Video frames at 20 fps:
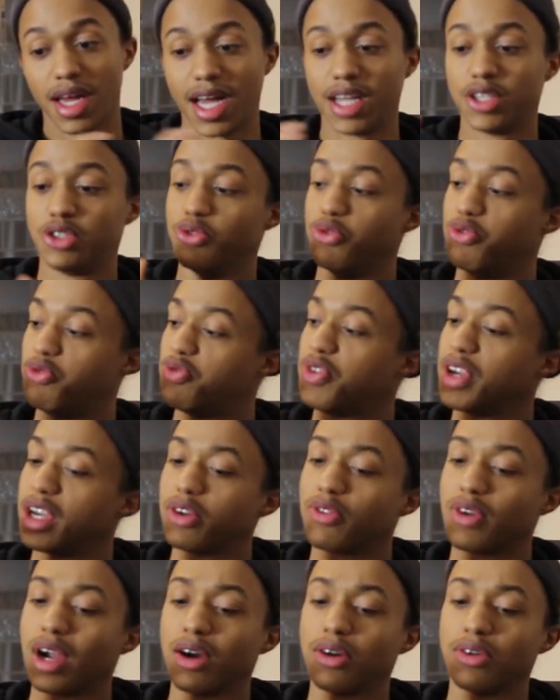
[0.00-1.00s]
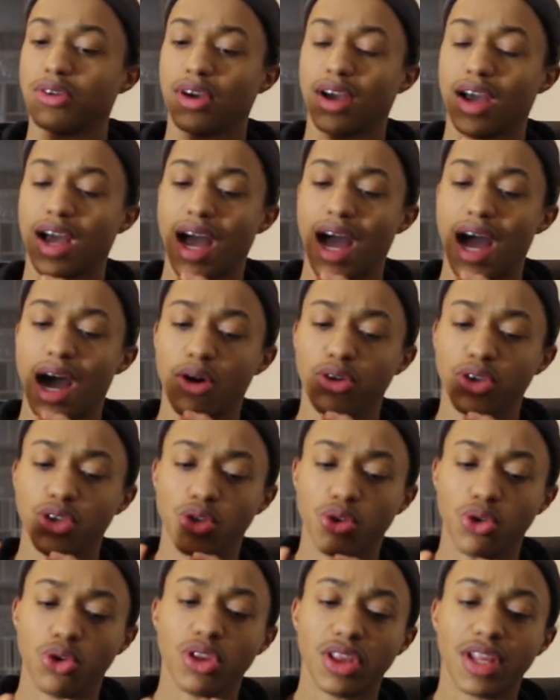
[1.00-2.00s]
And to figure out how
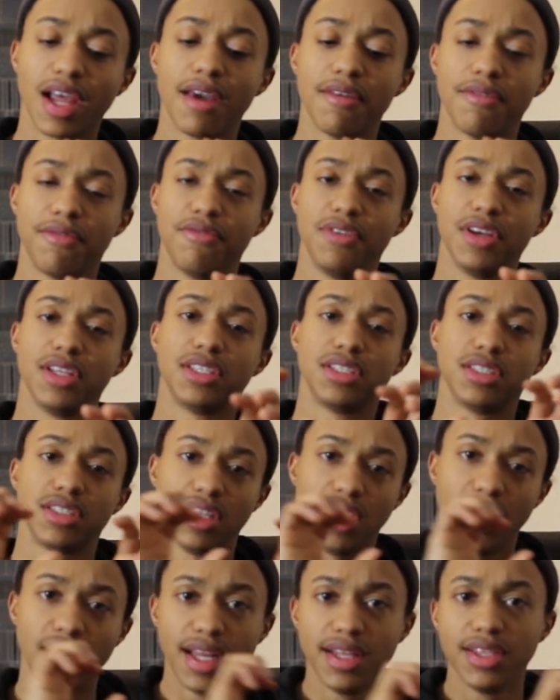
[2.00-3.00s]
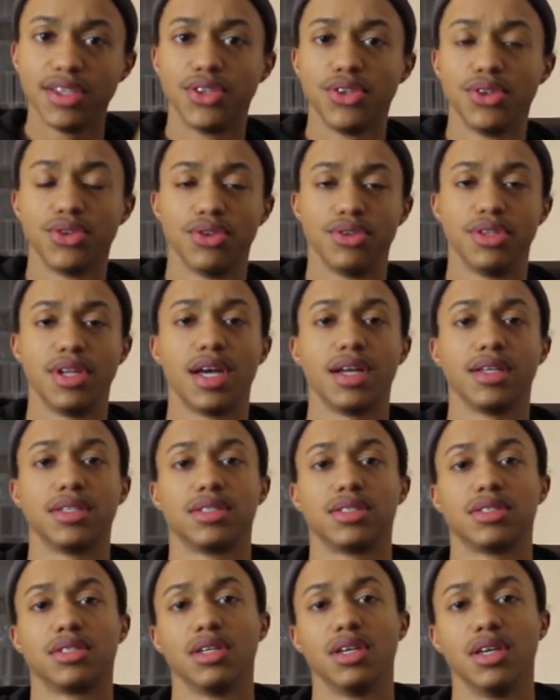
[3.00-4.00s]
your life fits into your
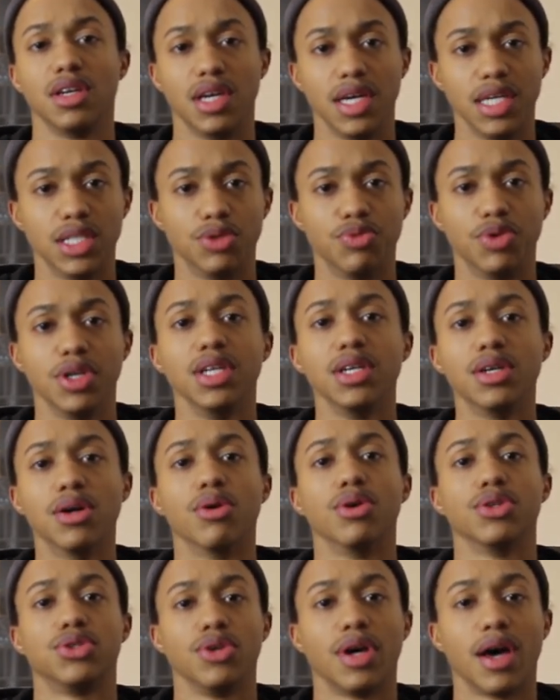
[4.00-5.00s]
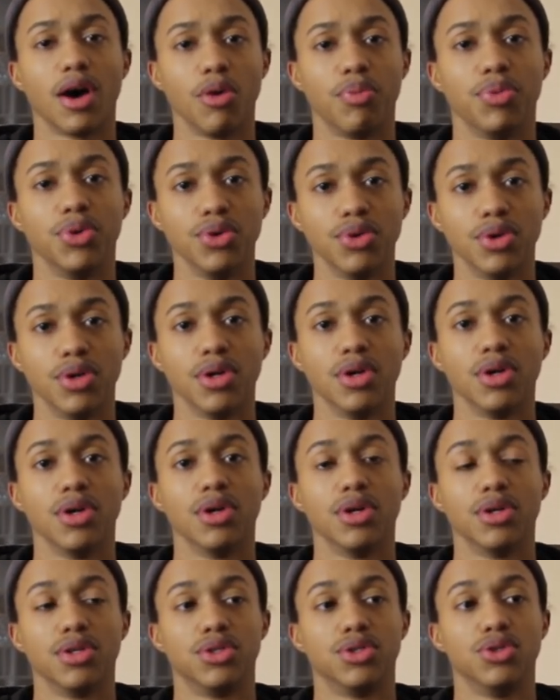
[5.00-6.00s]
dance is really going to help you
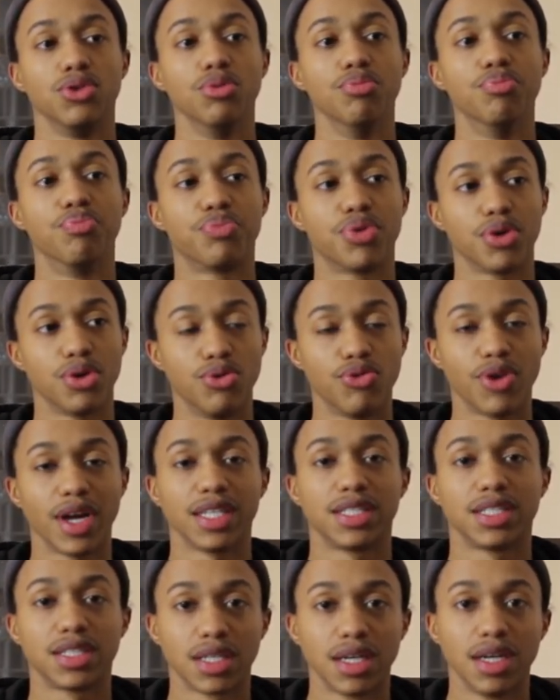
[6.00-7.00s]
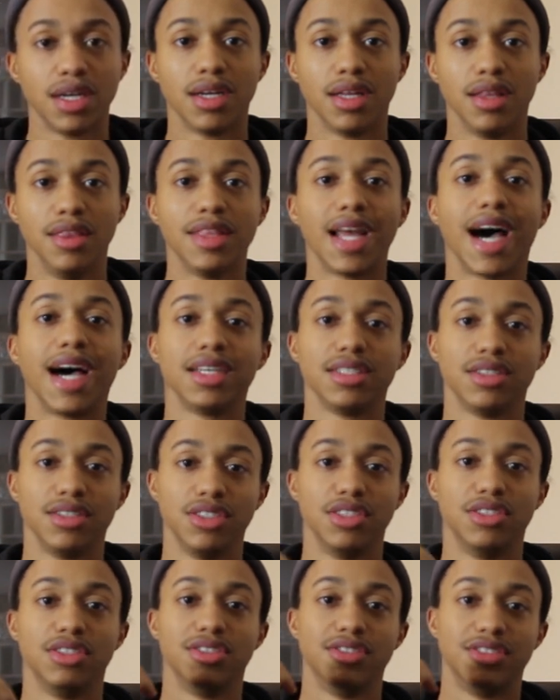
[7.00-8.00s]
to progress not
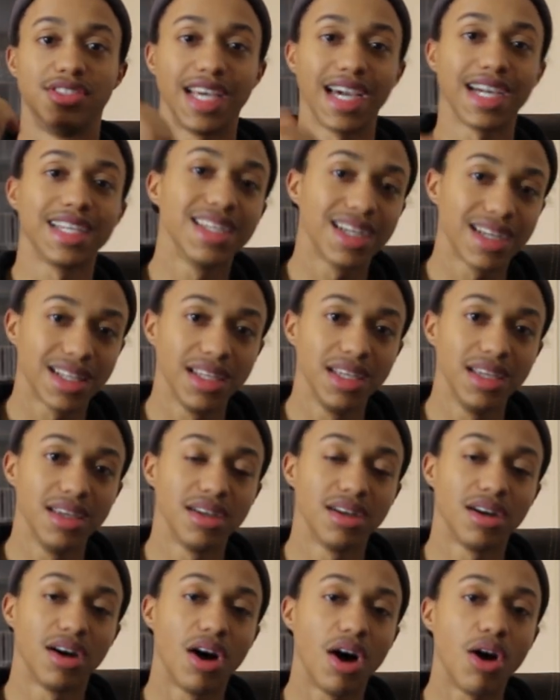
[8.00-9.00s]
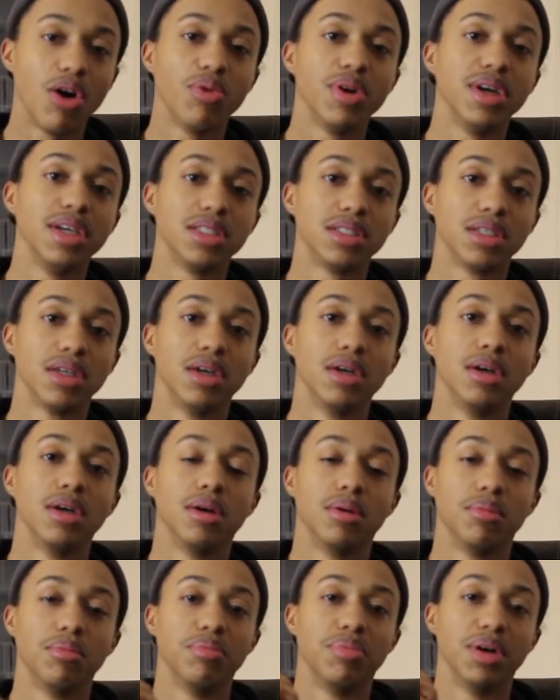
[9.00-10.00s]
technically always,
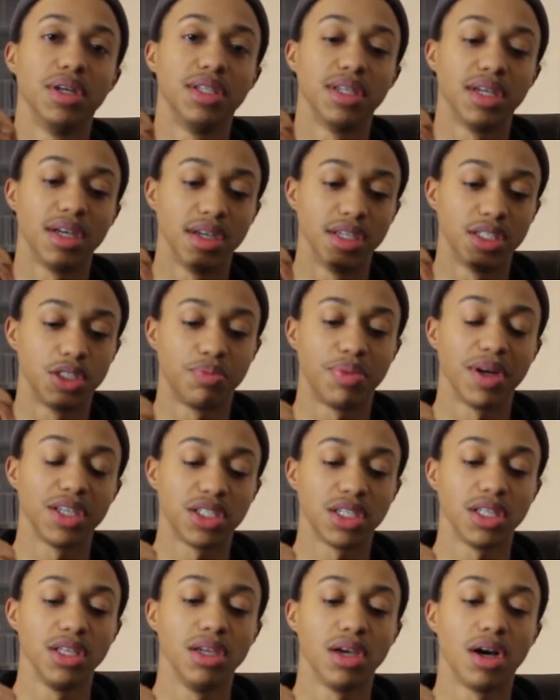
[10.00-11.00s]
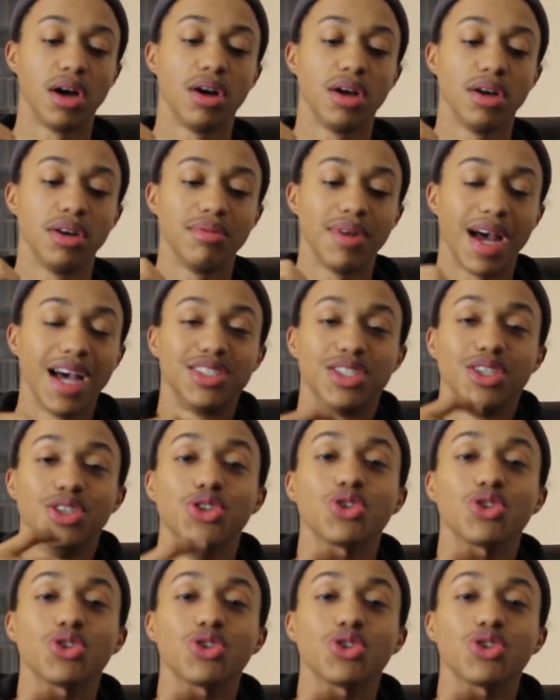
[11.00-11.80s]
but especially uh, as a